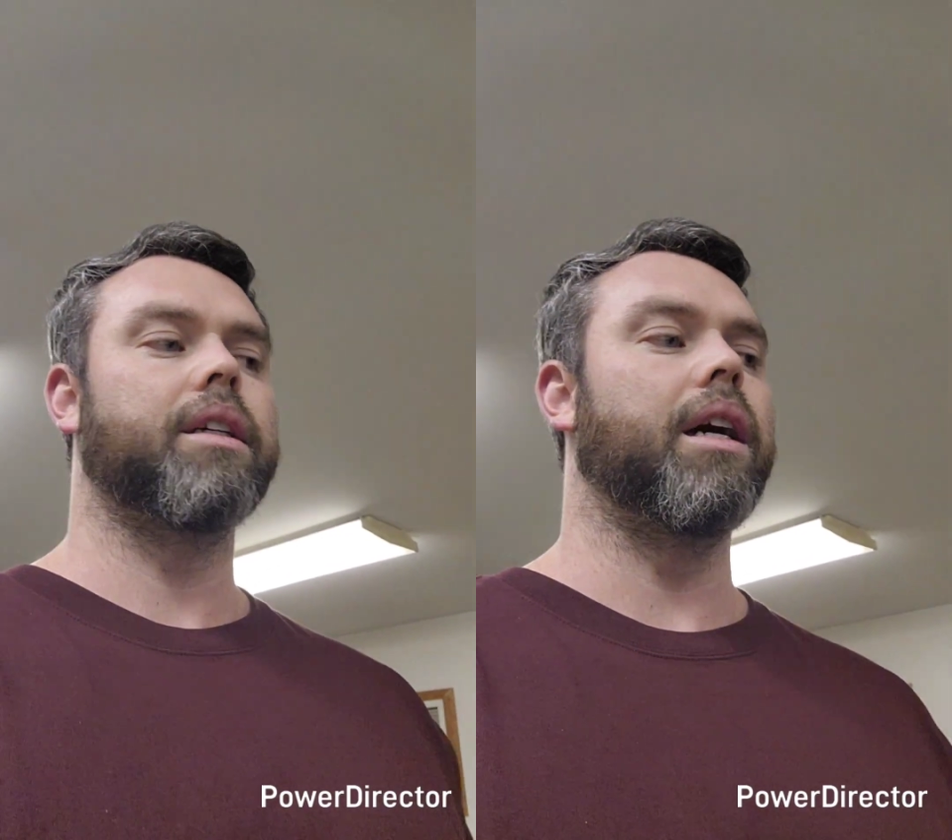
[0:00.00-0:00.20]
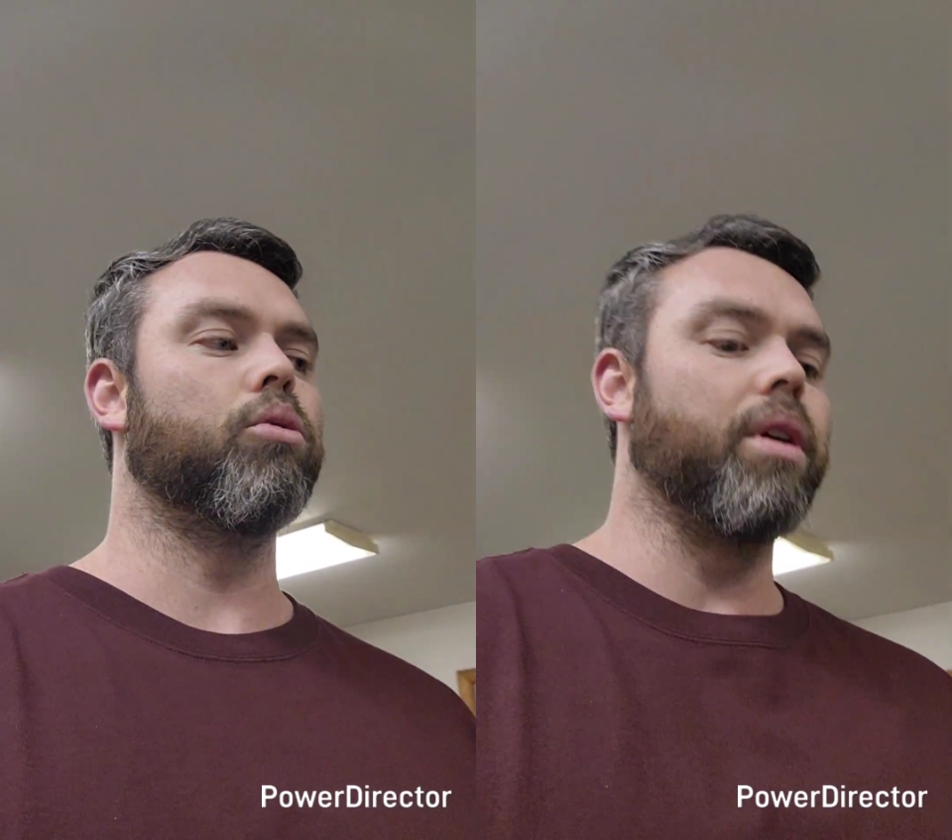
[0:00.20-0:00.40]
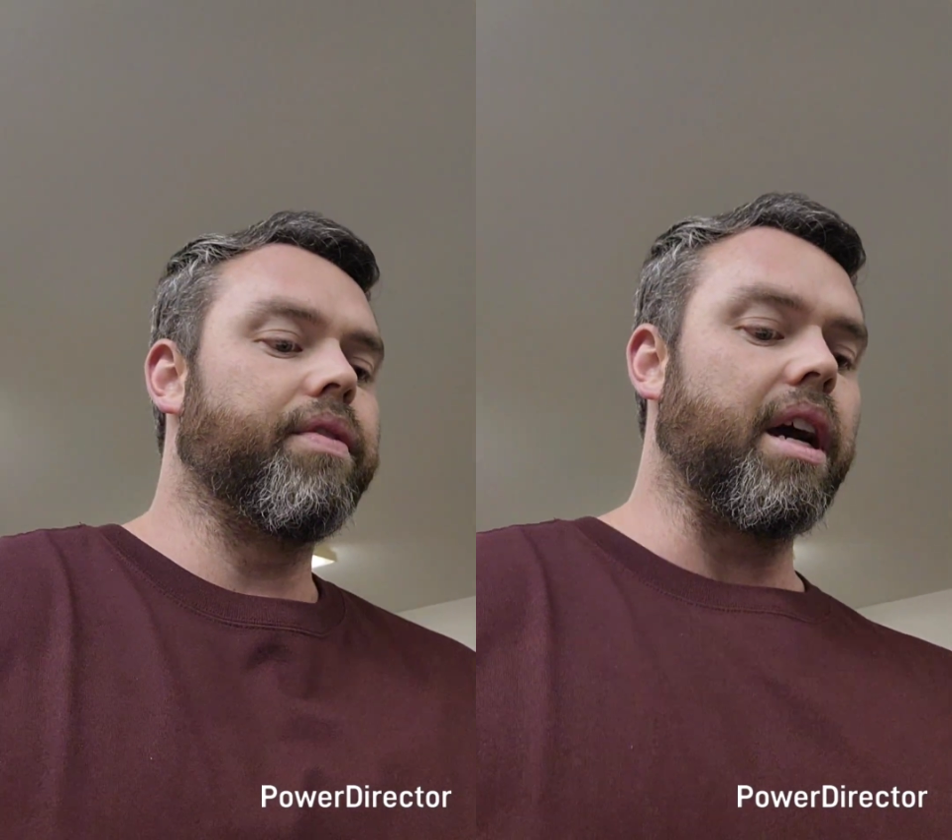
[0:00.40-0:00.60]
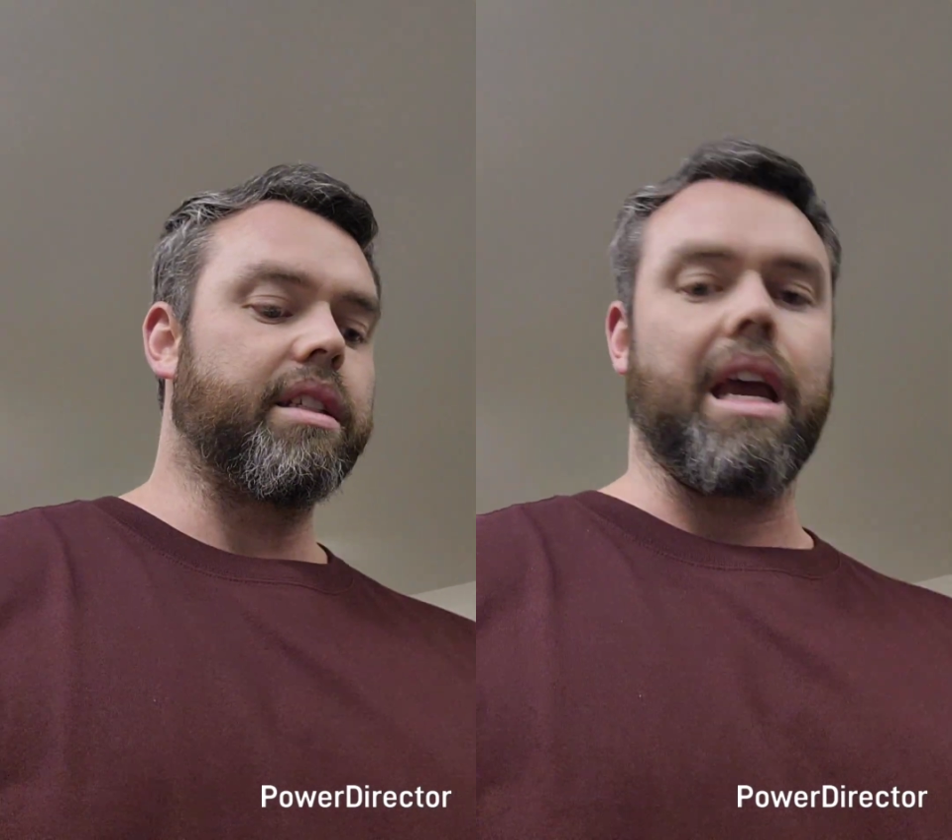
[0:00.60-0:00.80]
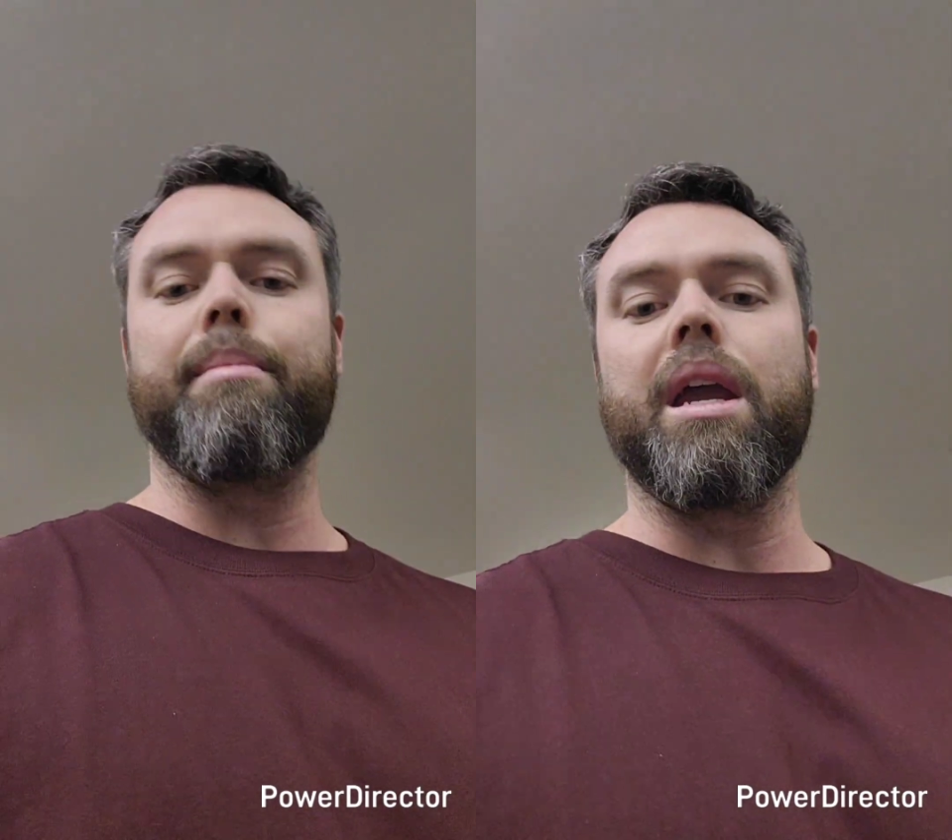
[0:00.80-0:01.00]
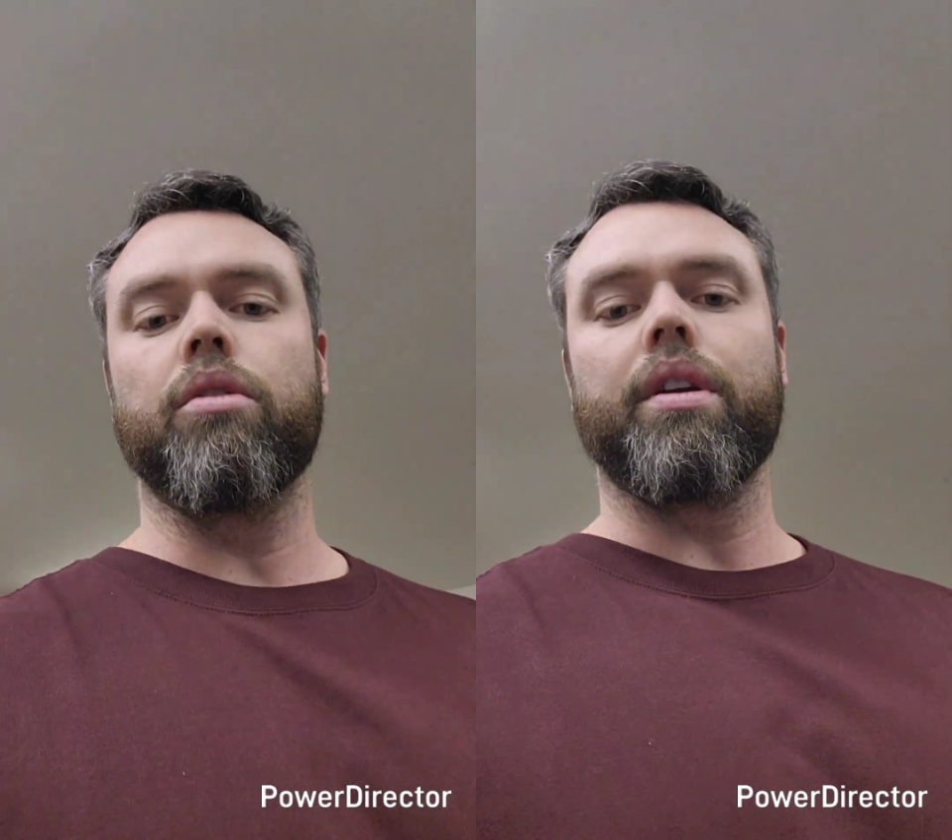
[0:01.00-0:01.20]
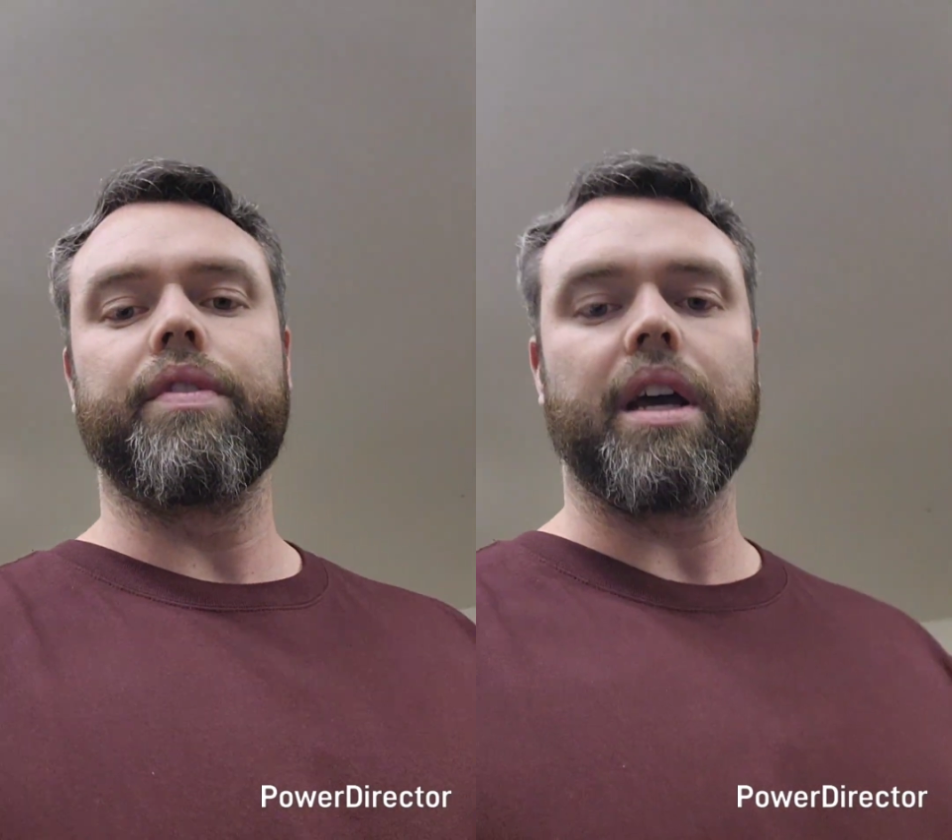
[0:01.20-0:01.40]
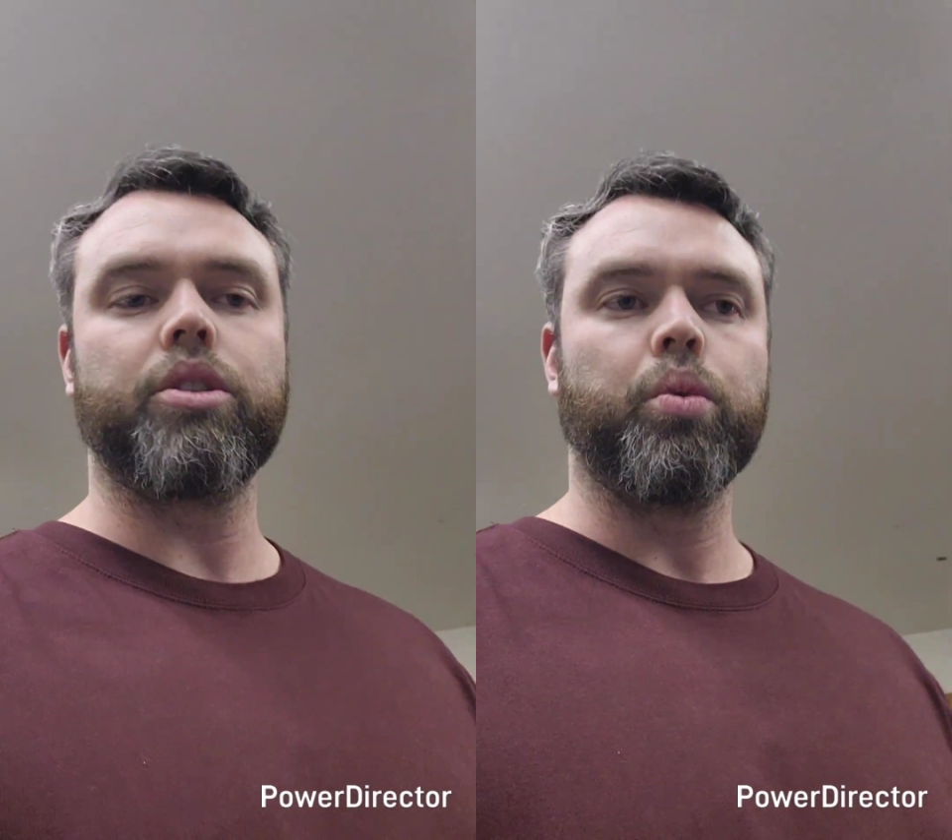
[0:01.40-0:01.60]
riv nuts, M8
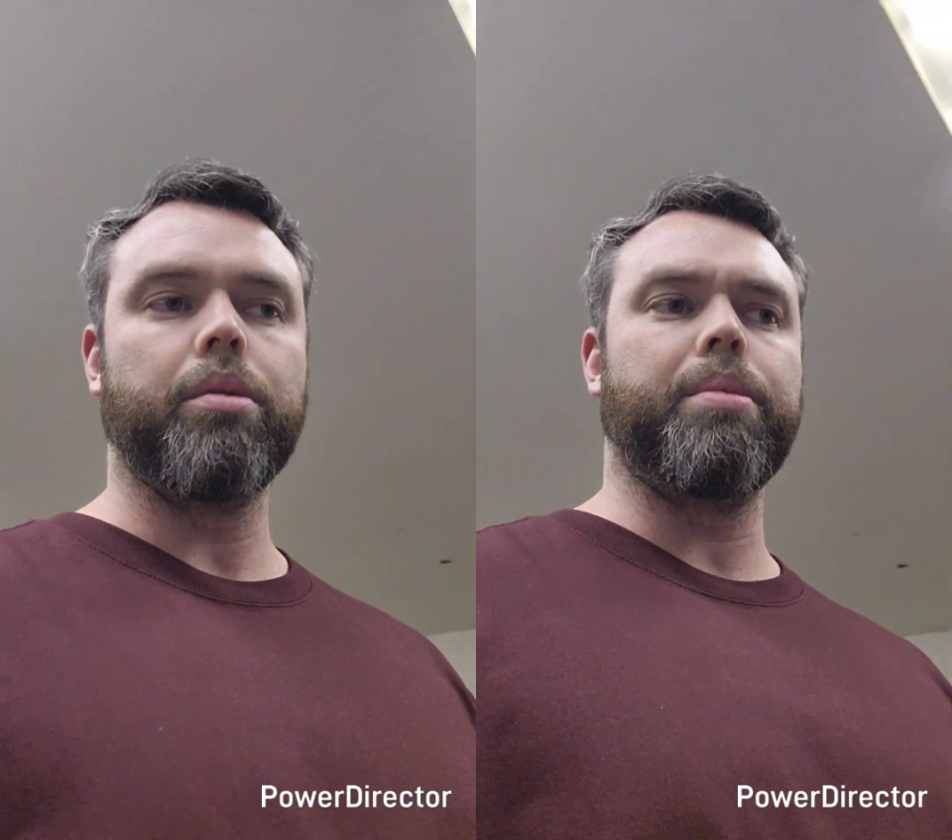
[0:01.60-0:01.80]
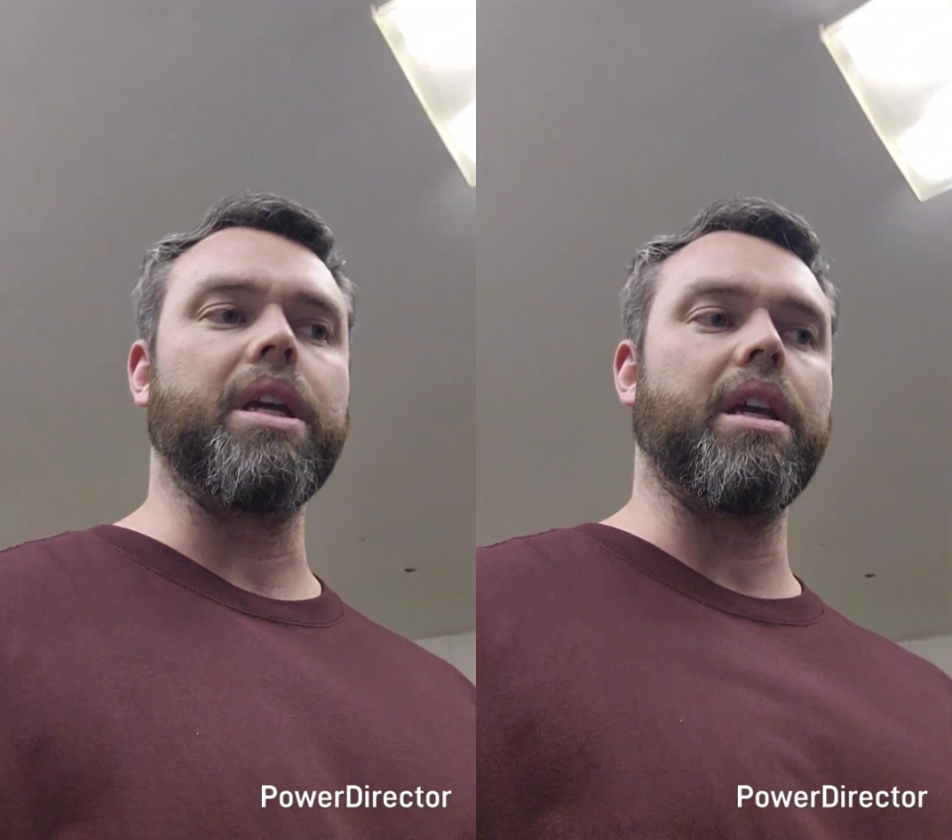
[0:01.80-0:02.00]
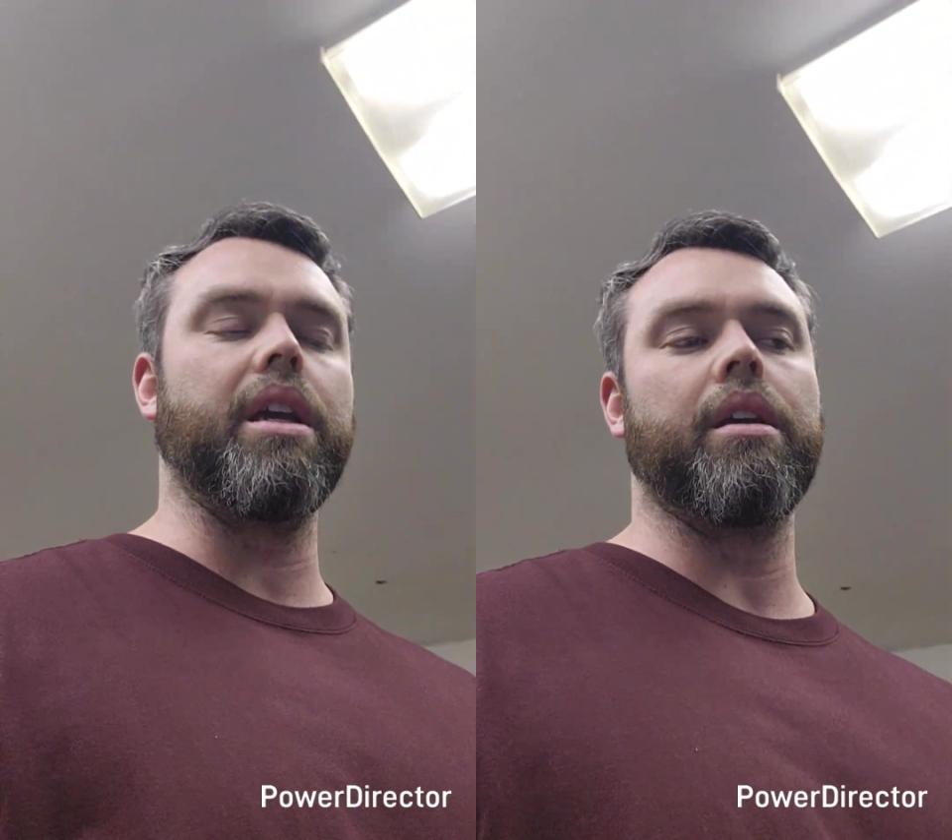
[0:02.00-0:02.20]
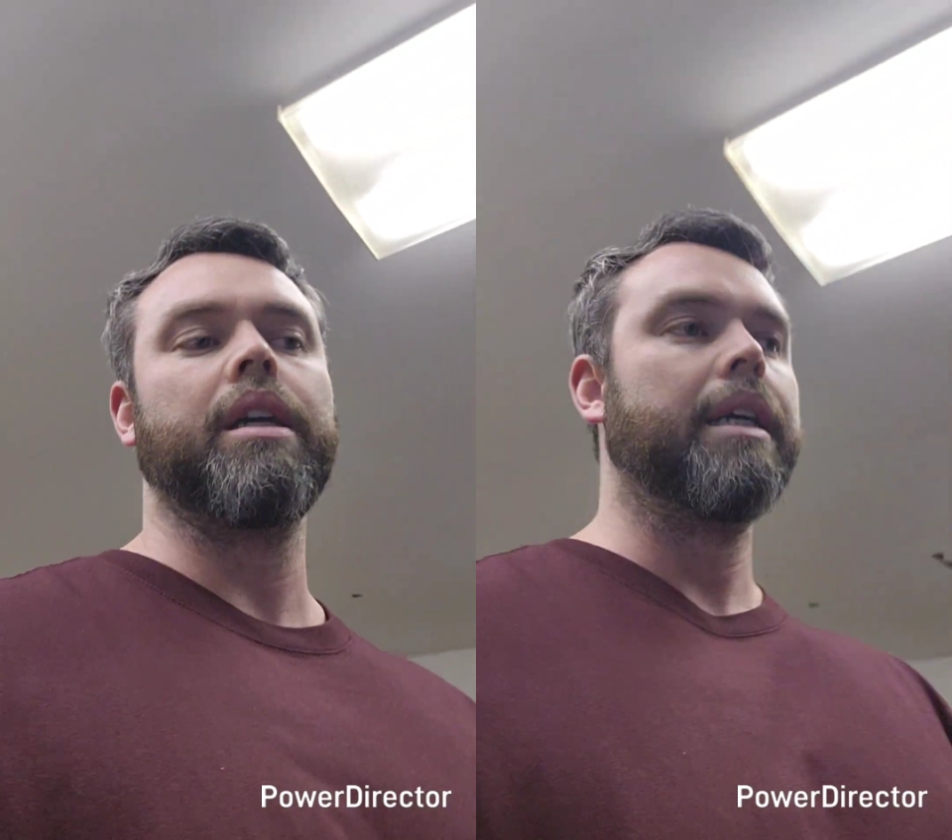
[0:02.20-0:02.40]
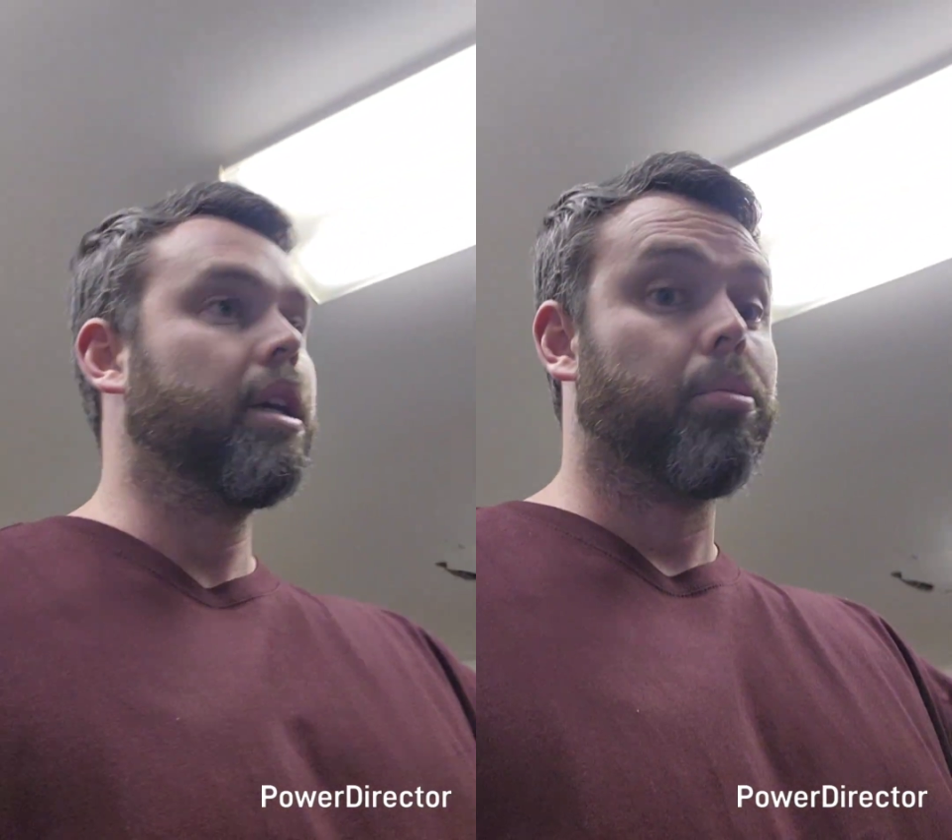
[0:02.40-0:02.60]
riv nuts would be